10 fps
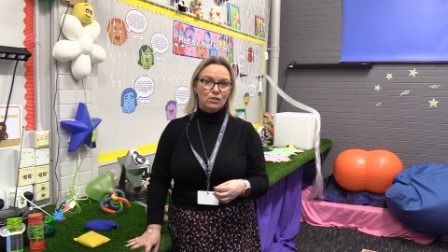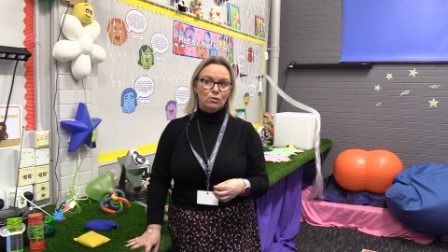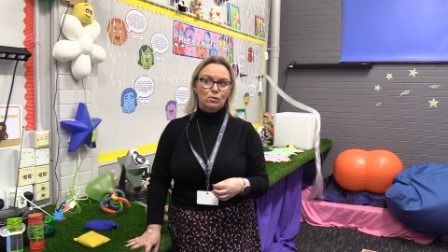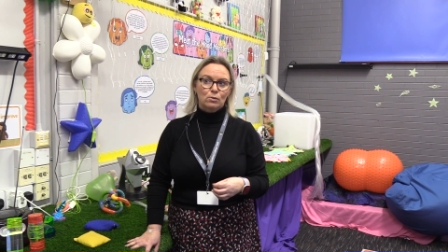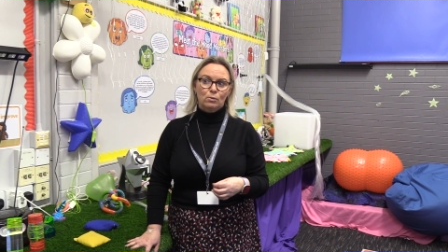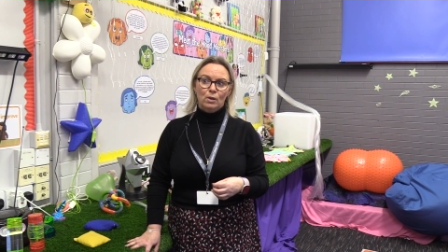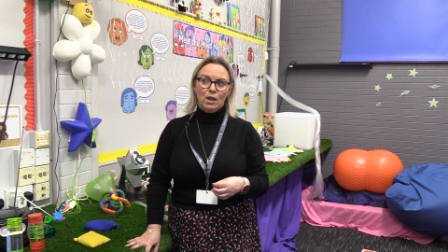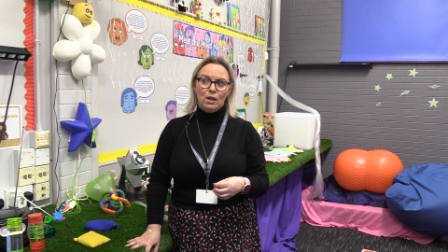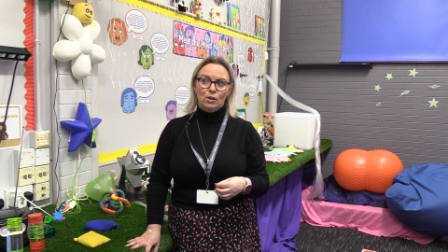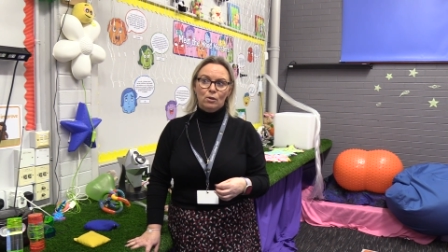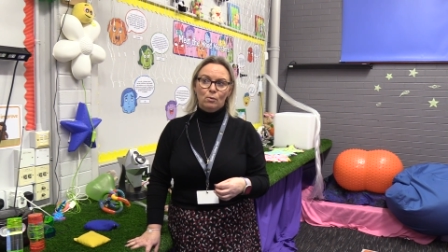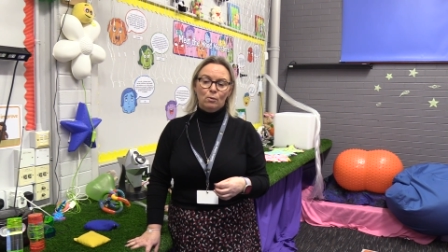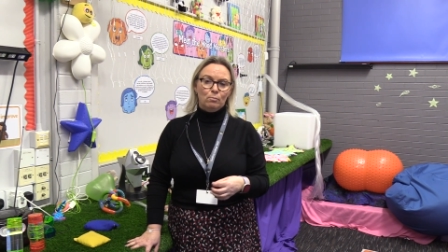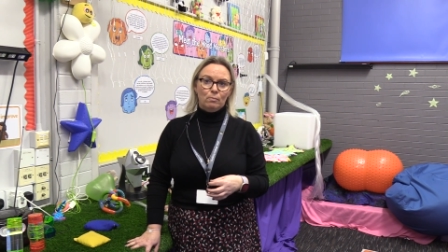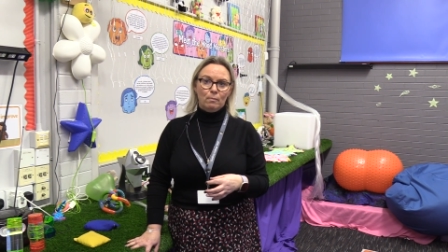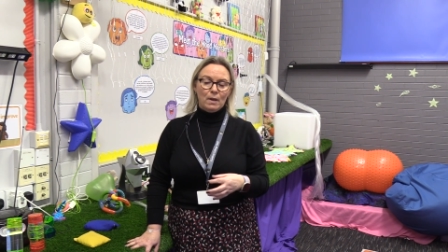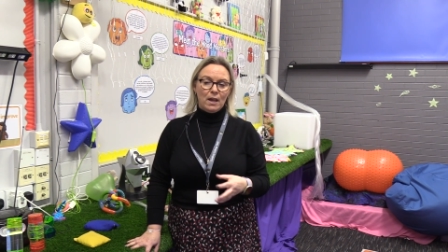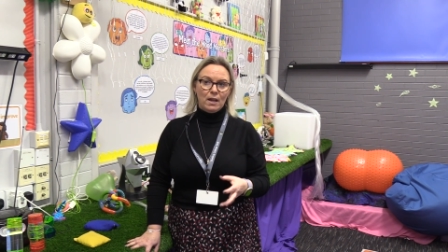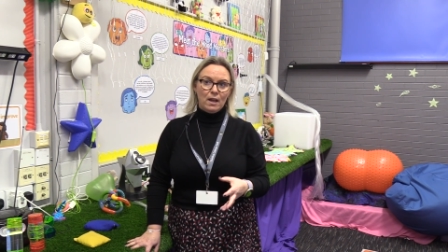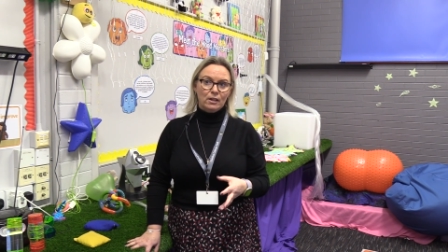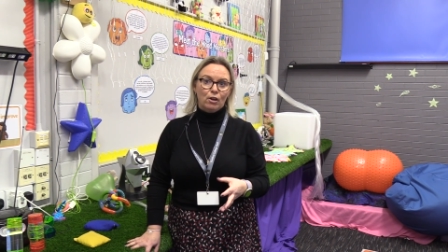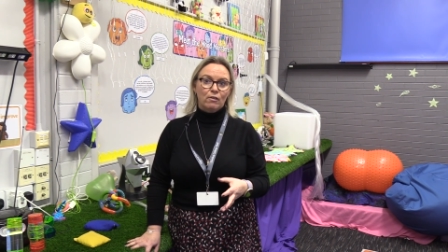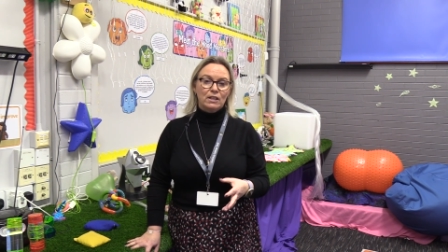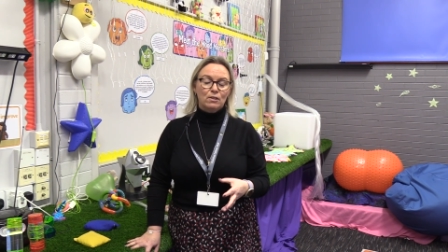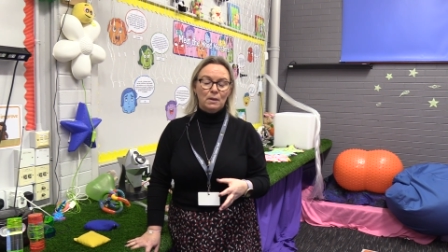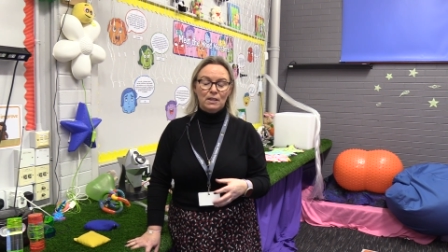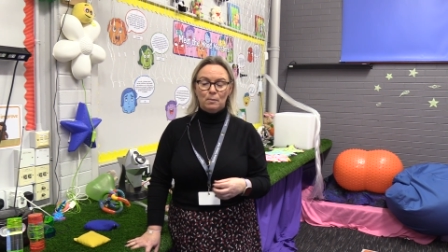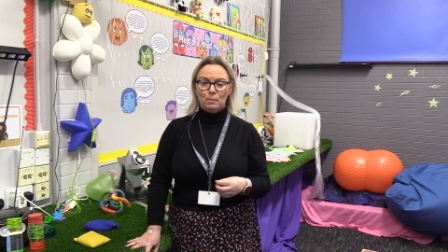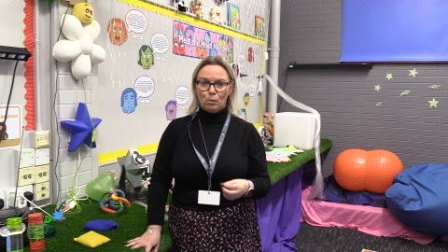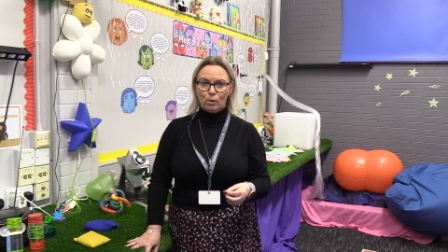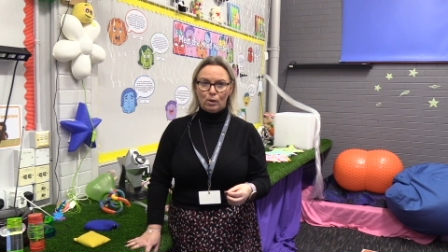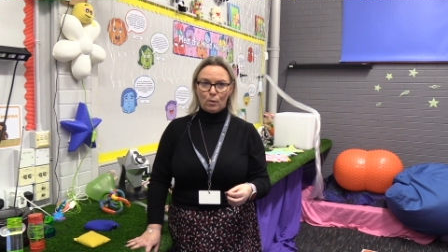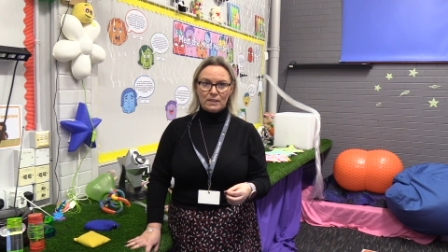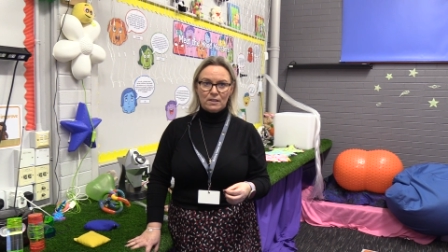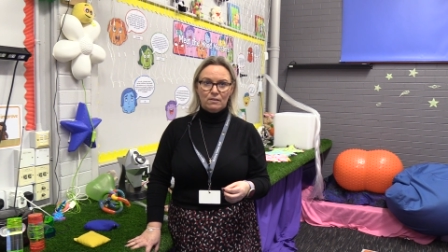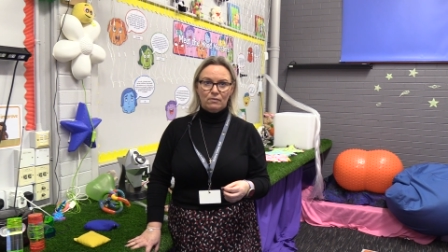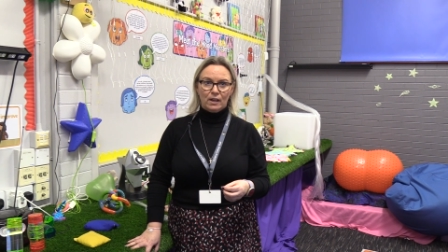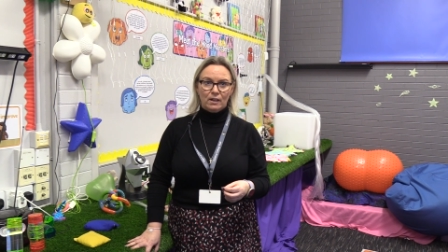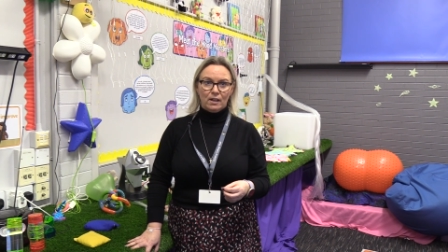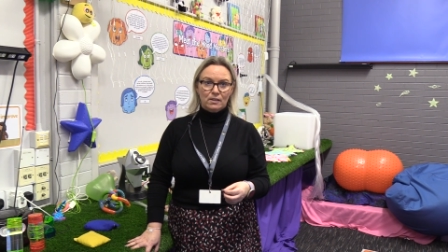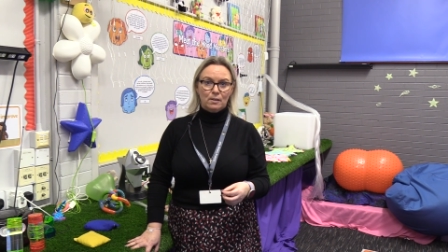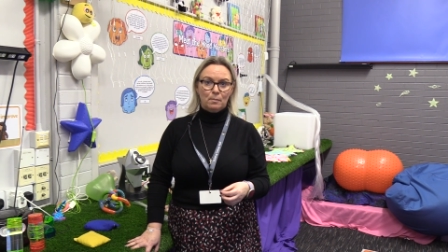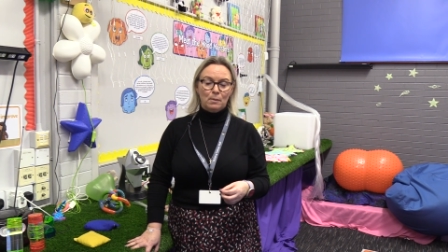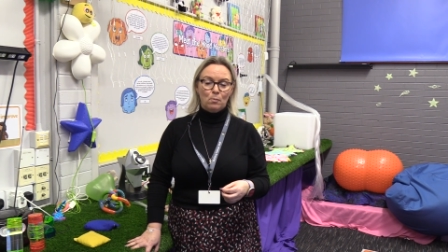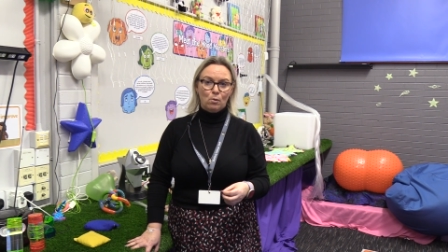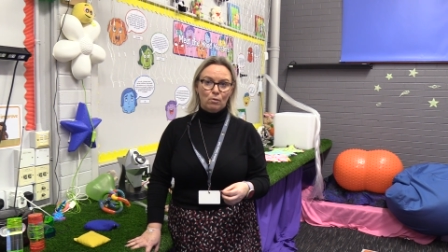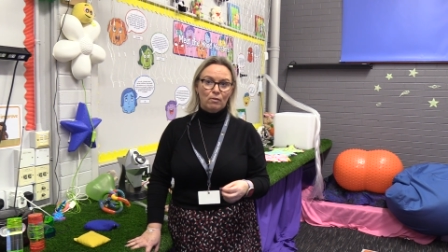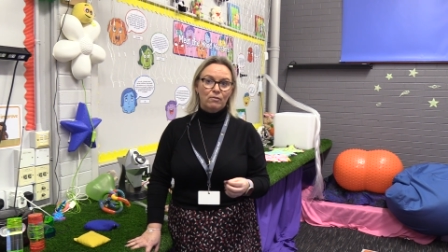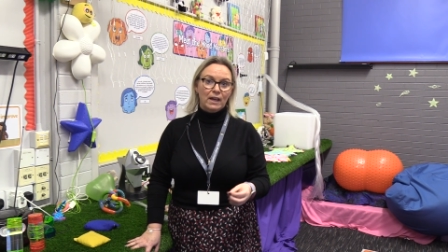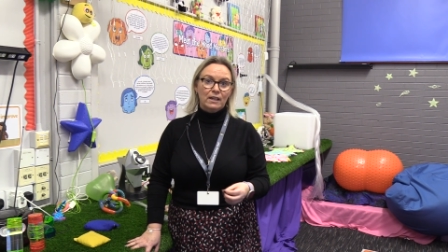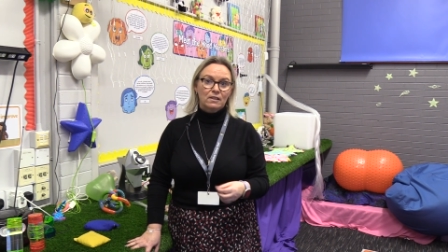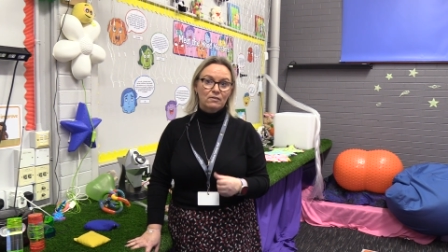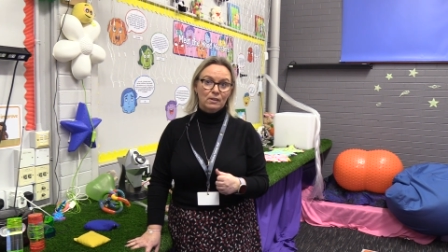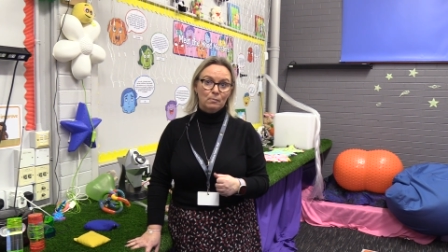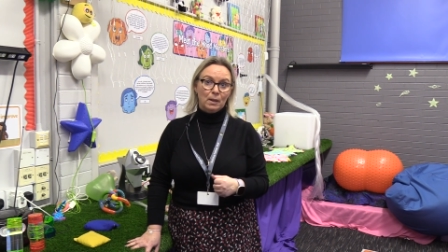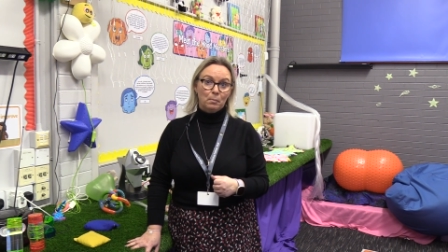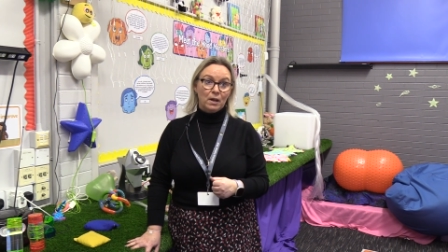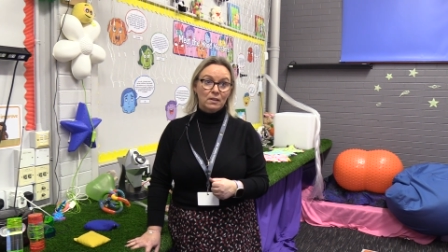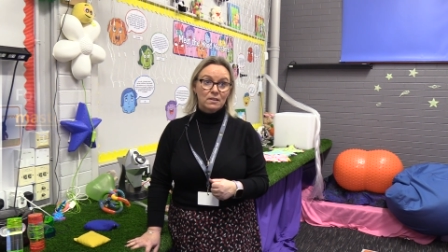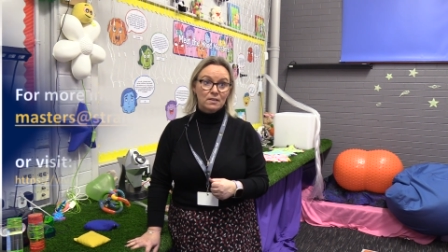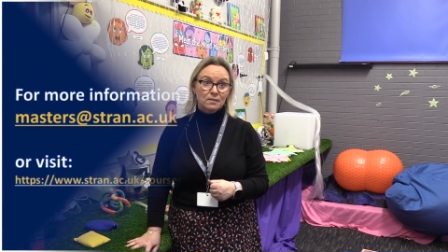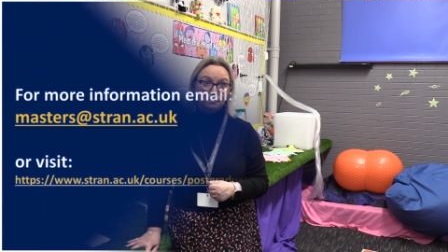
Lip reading: It's also, you know, encouraged me to be more inquisitive and to be more reflective in my practice.